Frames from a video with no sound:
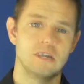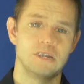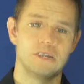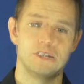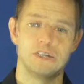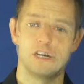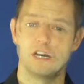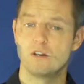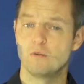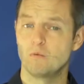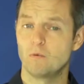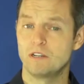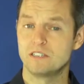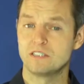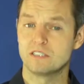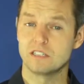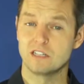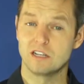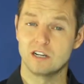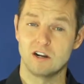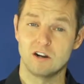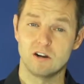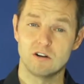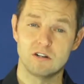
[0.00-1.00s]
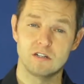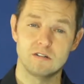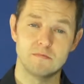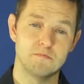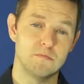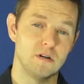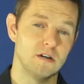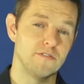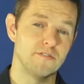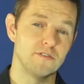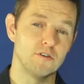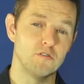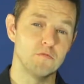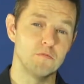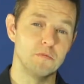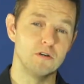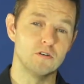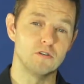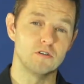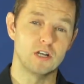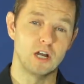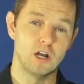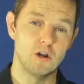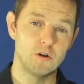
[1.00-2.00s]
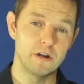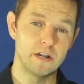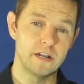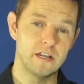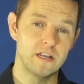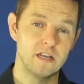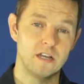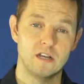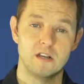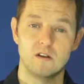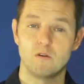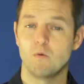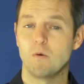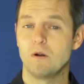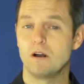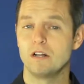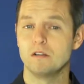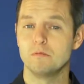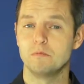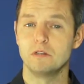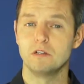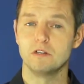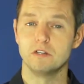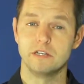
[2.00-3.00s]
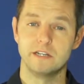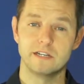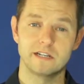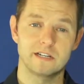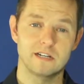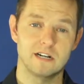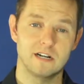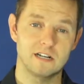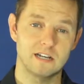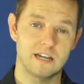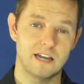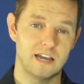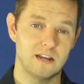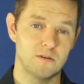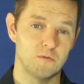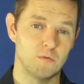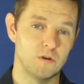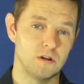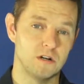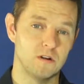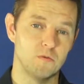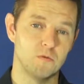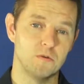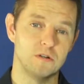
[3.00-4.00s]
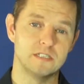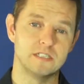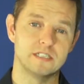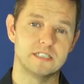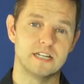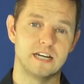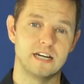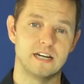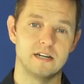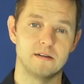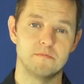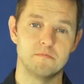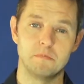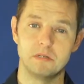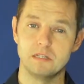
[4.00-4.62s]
John Wesley Hardin, Buffalo Bill Cody, Wild Bill Hickok had one at one time.